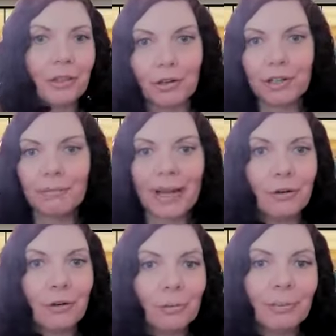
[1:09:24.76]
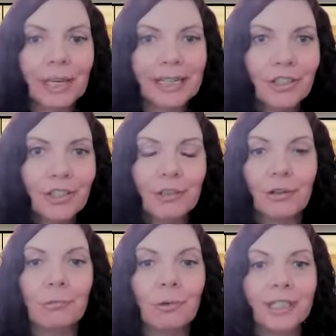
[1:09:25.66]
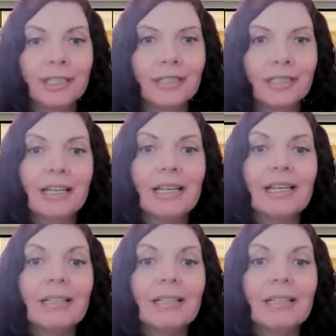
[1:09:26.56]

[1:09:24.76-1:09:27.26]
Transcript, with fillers: or third of my homepage so it wouldn't